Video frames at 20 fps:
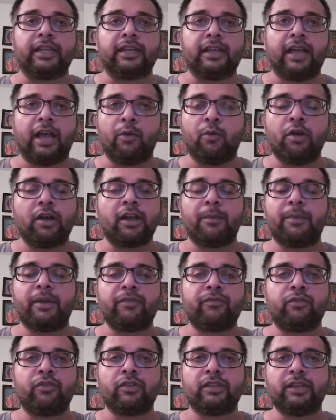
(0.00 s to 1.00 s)
I tried all
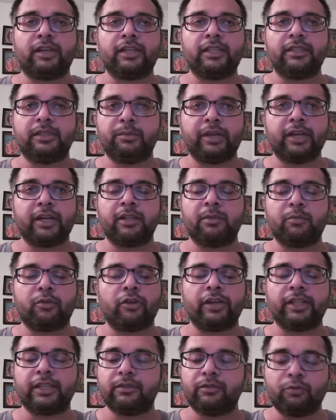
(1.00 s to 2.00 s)
that. I woke up at
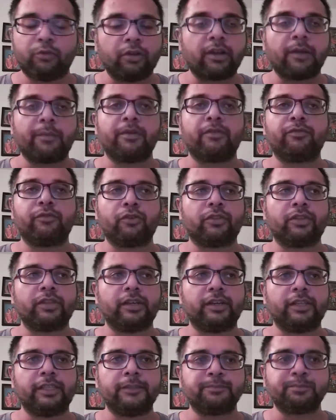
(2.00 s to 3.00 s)
4:30 in the miracle morning.
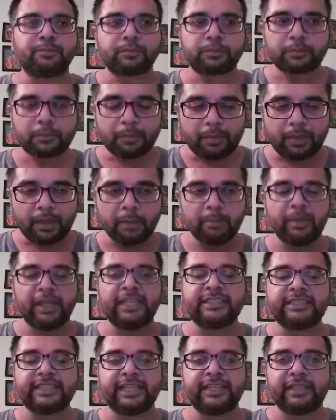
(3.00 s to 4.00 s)
Woke up at 4:30,
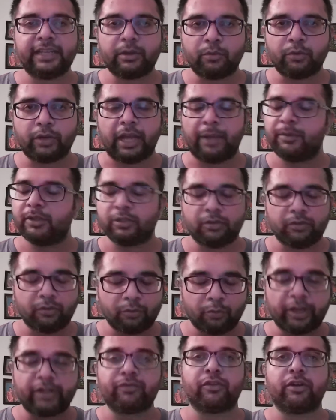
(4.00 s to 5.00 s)

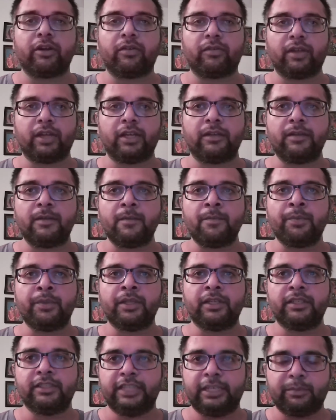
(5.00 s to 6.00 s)
meditated. Went
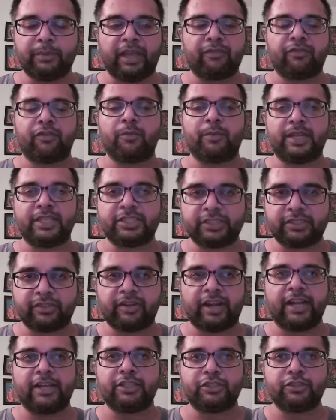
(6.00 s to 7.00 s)
for a run, did
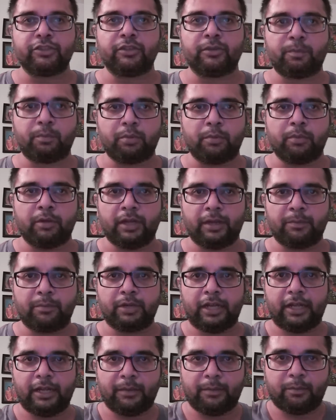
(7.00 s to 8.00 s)
my affirmation,
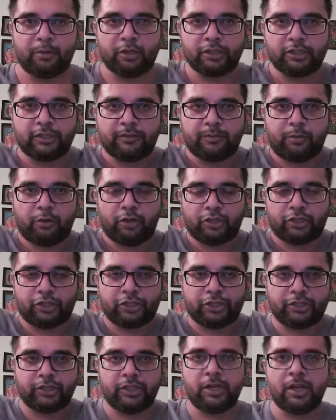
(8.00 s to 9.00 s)
gratitude,
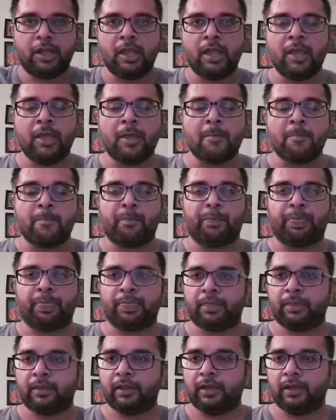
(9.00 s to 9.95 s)
positive posture,